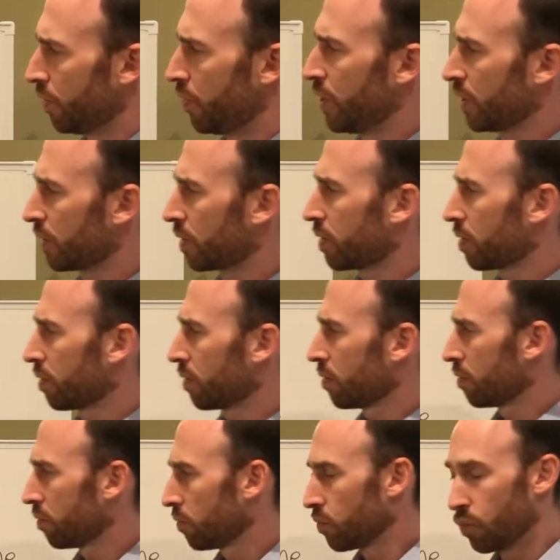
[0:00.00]
This
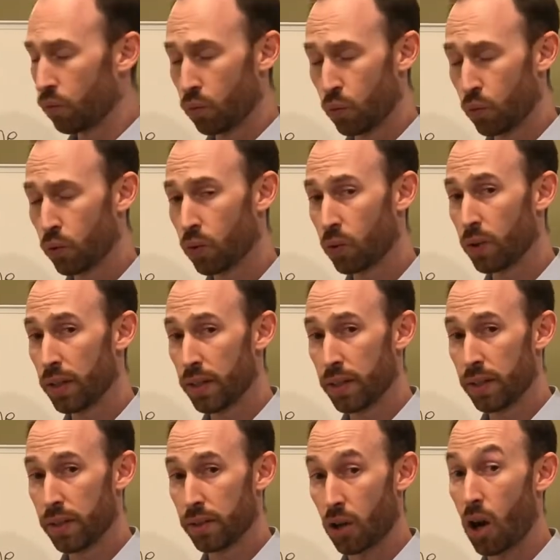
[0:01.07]
rule
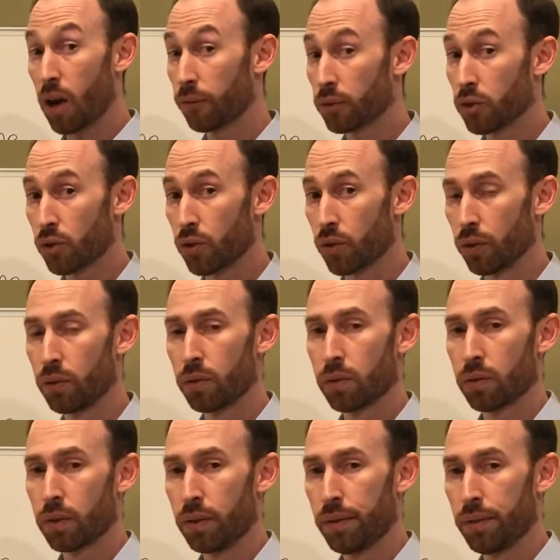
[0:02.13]
is often true,
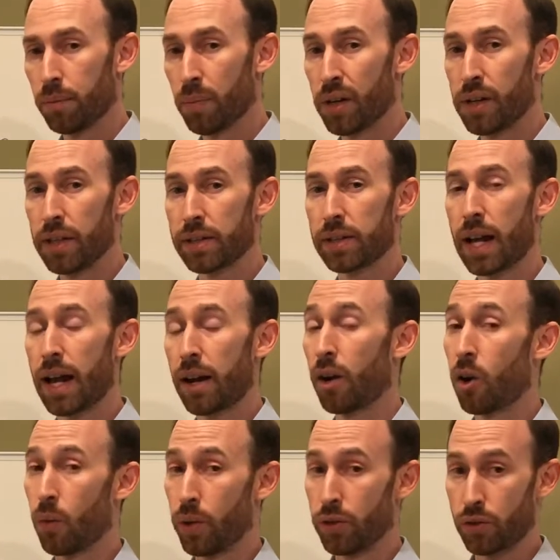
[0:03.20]
but it's not
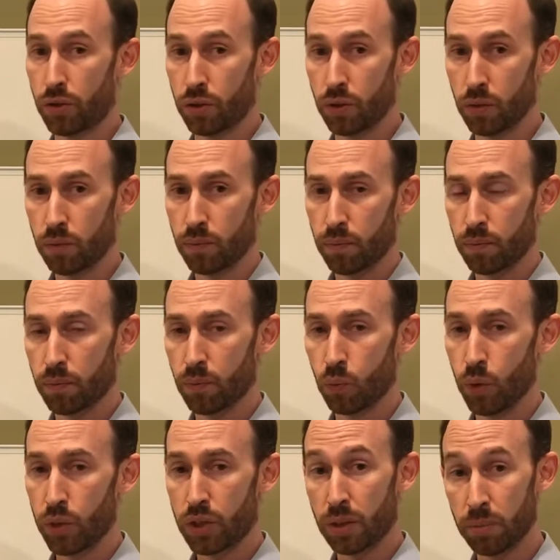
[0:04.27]
always true,
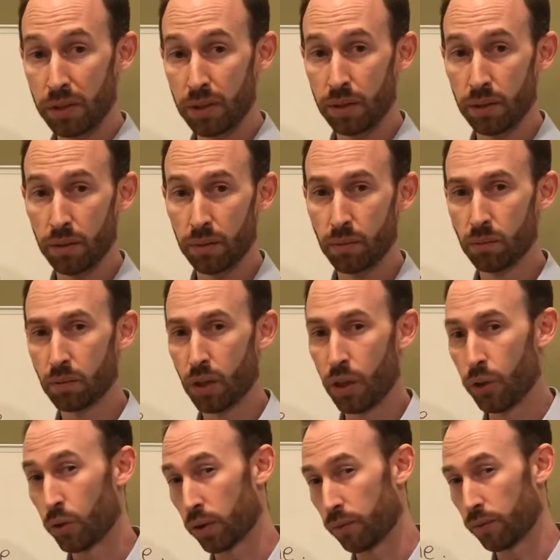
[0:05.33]
which can be a
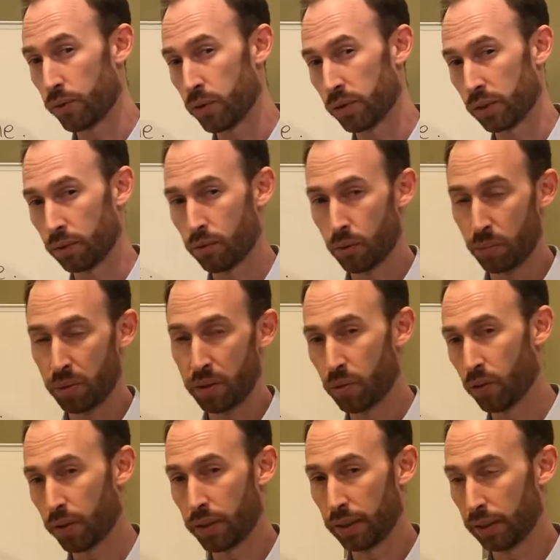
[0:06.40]
little confusing for people
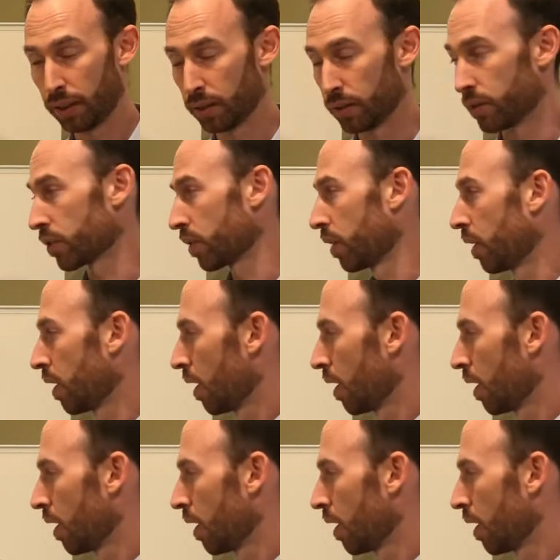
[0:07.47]
learning English.